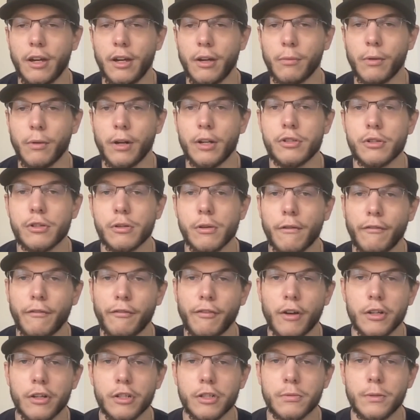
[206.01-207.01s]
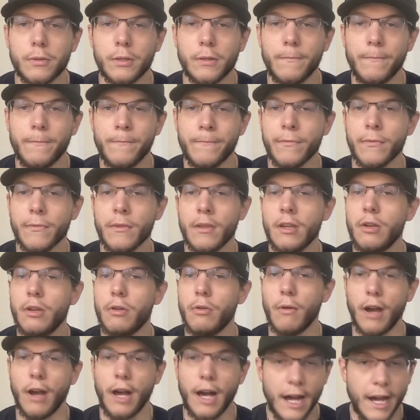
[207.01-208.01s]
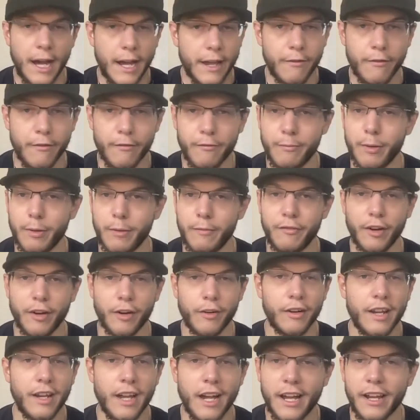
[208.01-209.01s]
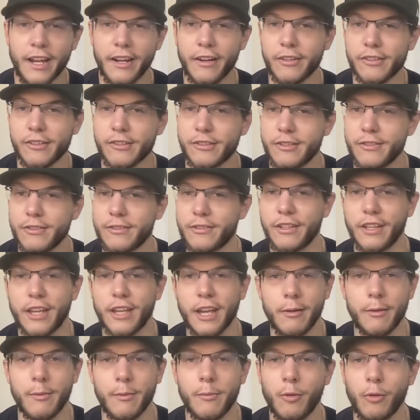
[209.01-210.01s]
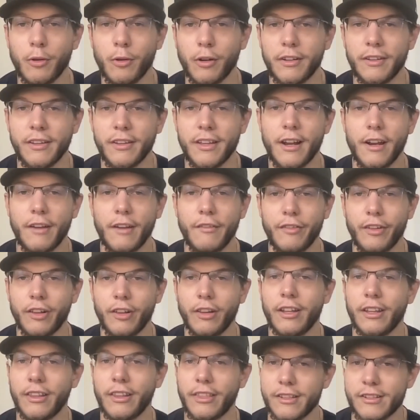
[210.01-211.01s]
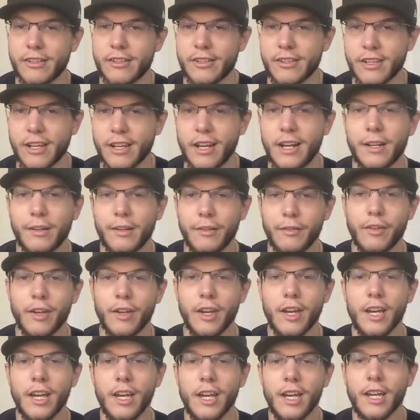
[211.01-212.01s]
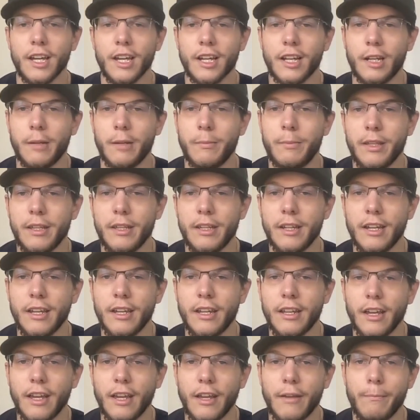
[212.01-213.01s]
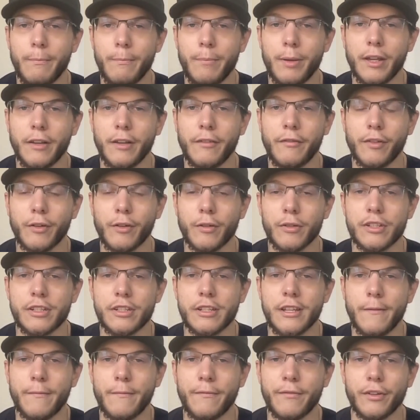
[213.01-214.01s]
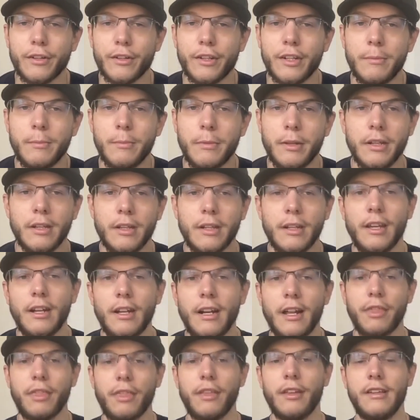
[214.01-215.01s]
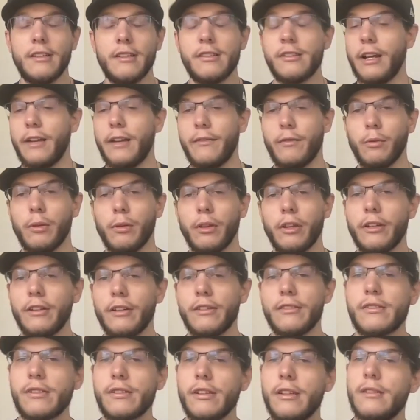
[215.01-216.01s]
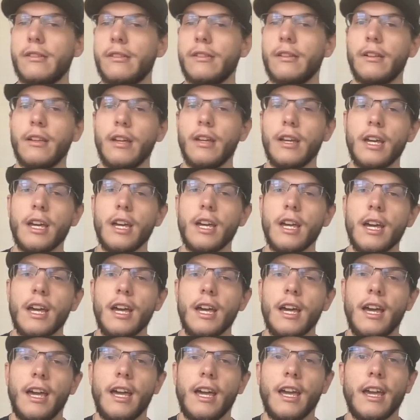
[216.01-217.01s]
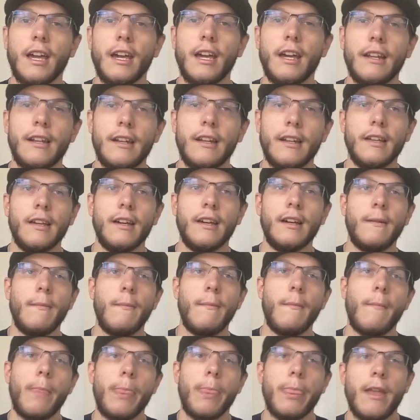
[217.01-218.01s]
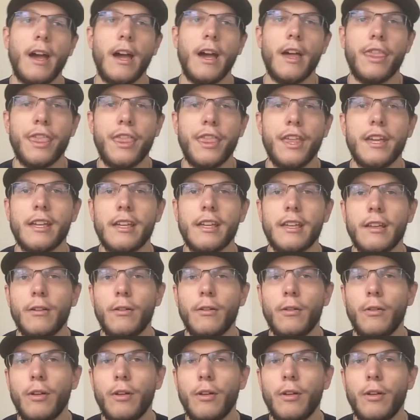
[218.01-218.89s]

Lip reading: redshirt freshman, who I have been very high on since he came to Morgantown. I feel like this is kind of going to be a big first step for him, and I think he's going to have a really good season. And I think